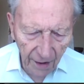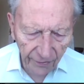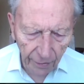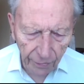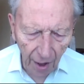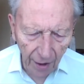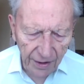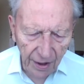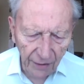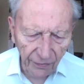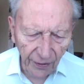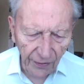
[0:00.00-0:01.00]
From
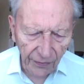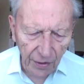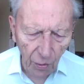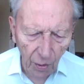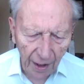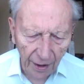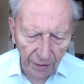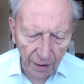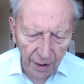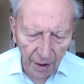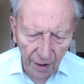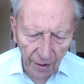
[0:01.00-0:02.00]

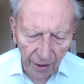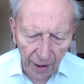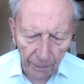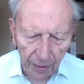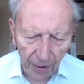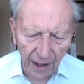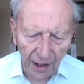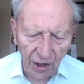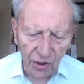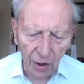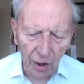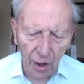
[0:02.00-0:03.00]
1951, their
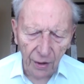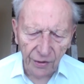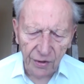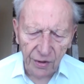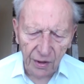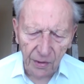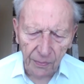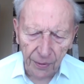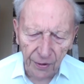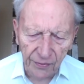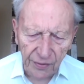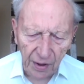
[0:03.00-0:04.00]
plays and concerts
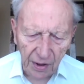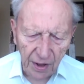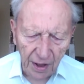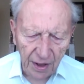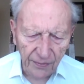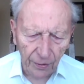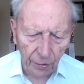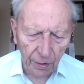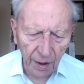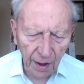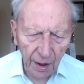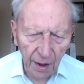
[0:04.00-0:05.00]
proved successful,